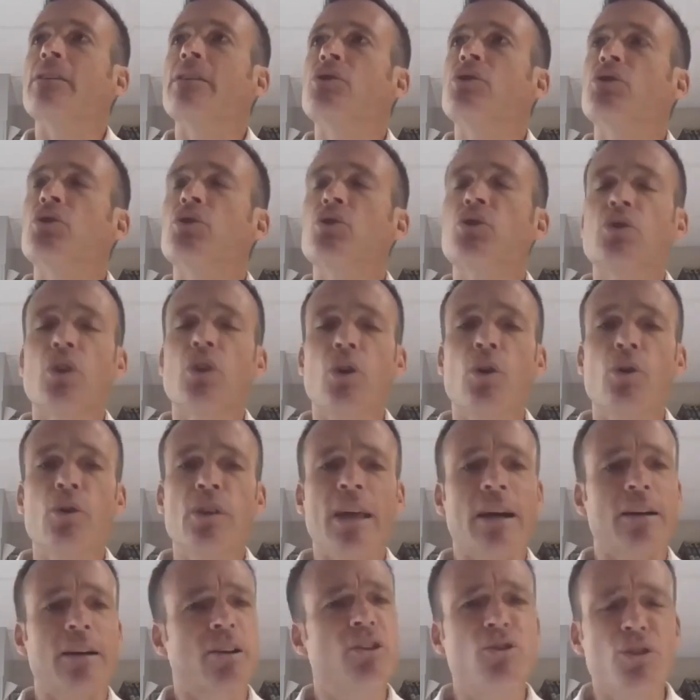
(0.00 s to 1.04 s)
So
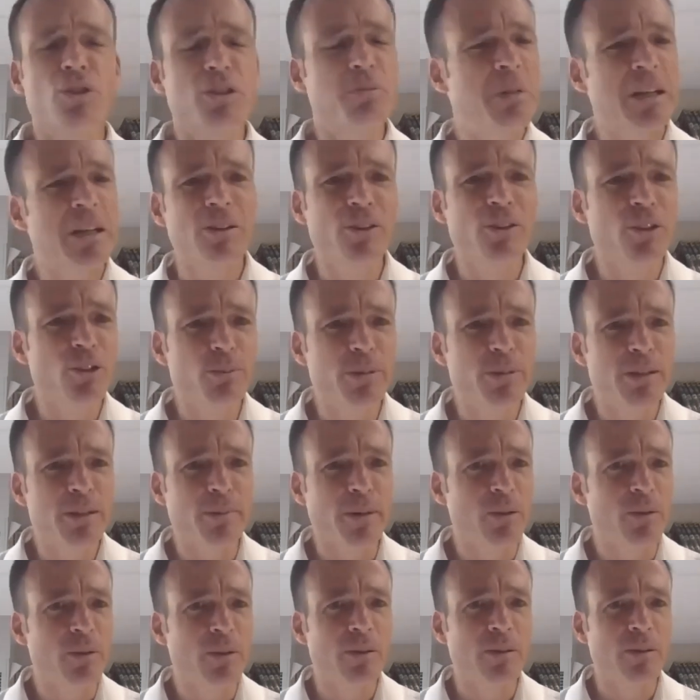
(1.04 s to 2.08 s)
yeah, could you speak a little bit
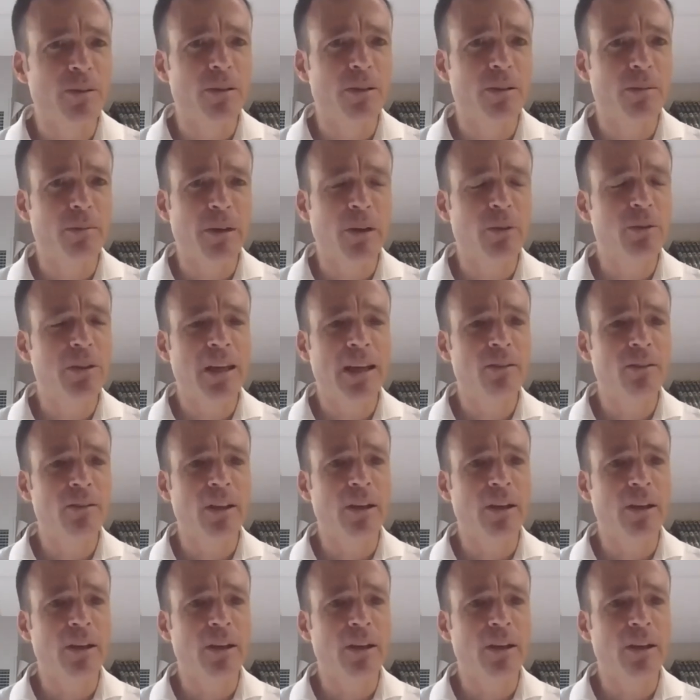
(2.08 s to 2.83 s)
about that?